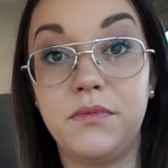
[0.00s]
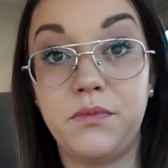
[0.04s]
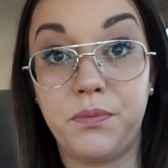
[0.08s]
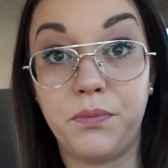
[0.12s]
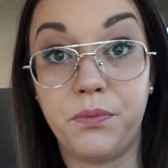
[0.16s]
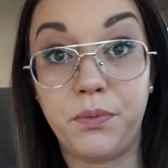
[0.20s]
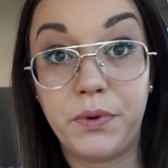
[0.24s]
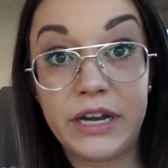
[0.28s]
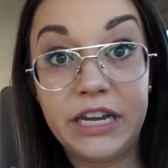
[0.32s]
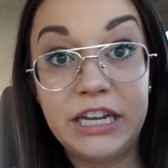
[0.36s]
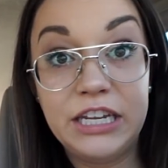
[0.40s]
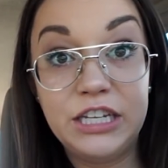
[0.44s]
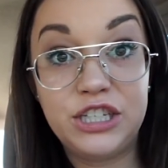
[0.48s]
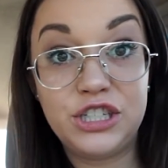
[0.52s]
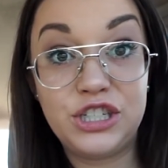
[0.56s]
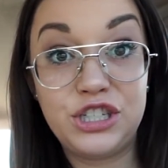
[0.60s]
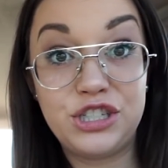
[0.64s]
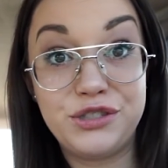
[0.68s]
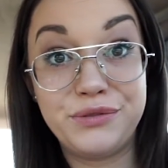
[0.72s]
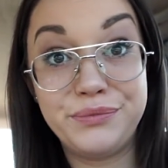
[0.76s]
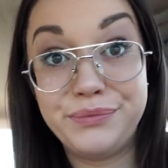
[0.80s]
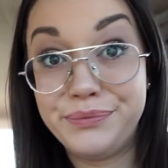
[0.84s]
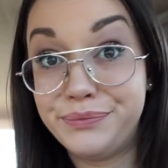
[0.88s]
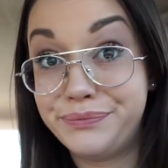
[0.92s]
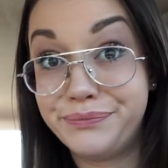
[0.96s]

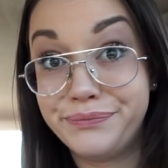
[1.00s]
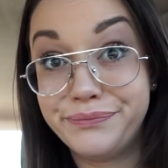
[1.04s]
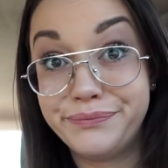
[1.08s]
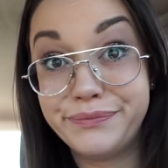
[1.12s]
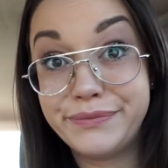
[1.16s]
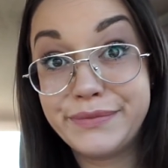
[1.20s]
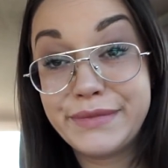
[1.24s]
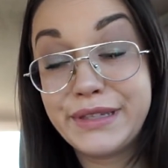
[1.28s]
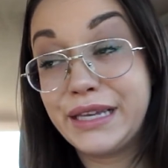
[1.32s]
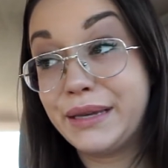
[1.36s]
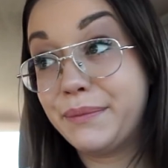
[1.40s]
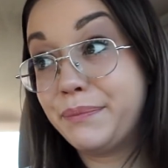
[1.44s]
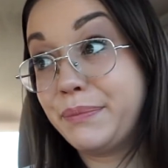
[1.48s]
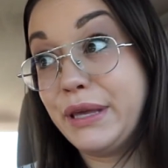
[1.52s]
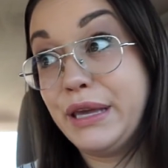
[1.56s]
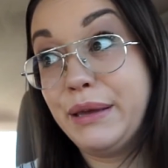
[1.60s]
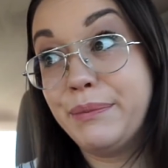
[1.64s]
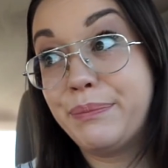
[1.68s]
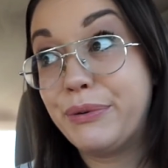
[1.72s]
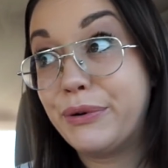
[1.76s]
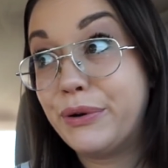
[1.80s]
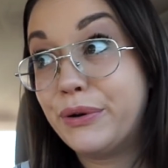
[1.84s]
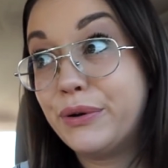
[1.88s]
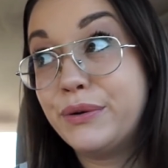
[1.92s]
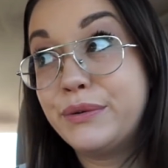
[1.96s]
reach
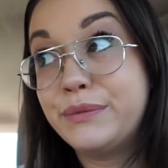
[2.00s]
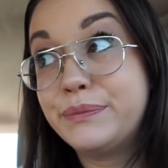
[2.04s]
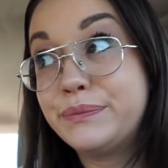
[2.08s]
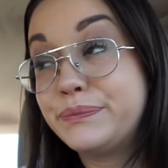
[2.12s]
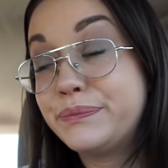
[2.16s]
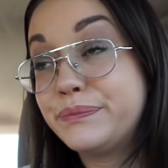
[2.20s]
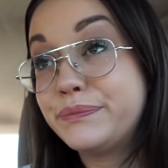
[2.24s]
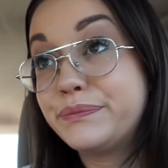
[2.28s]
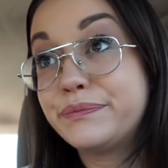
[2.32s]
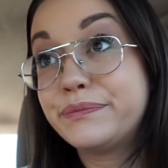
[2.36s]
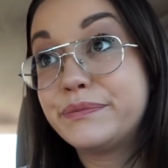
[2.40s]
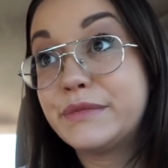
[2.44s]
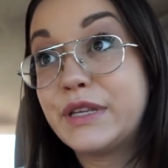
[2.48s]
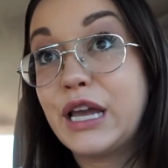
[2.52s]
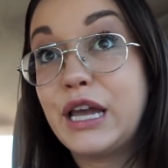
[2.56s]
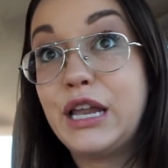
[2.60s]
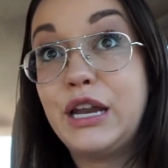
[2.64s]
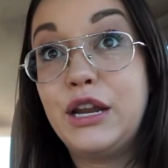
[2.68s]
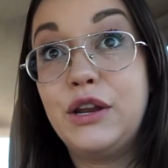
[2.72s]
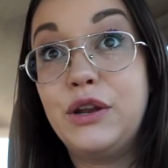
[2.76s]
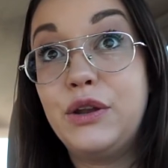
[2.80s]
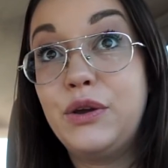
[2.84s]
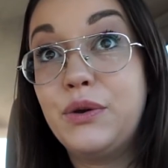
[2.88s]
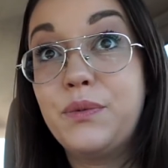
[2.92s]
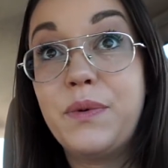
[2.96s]
people in
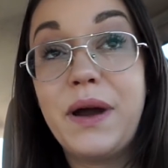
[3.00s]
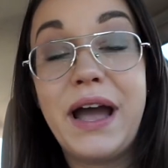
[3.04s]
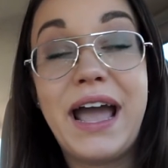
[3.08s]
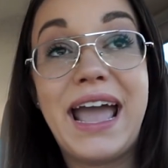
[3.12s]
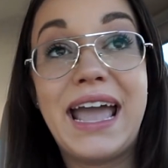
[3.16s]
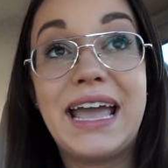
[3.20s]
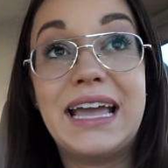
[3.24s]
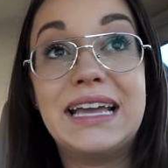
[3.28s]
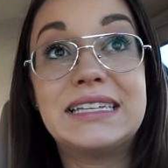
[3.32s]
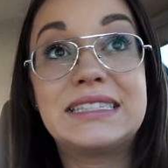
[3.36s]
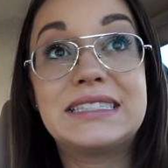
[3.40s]
a new way.